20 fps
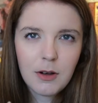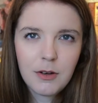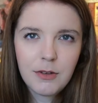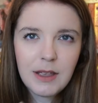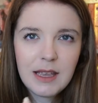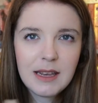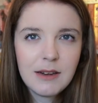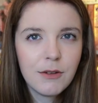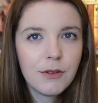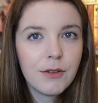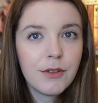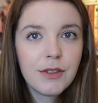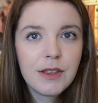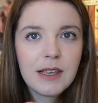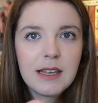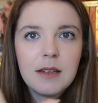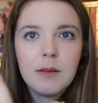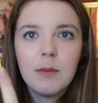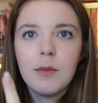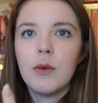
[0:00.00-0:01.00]
are in
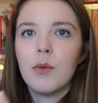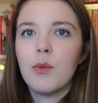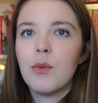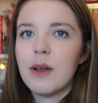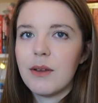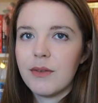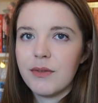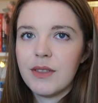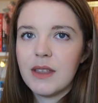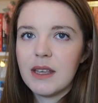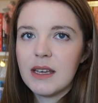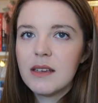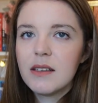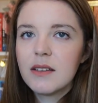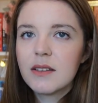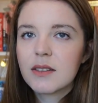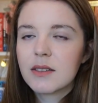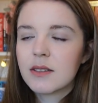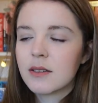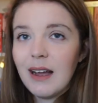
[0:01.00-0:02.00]
theme with
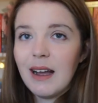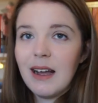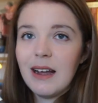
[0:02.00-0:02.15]
this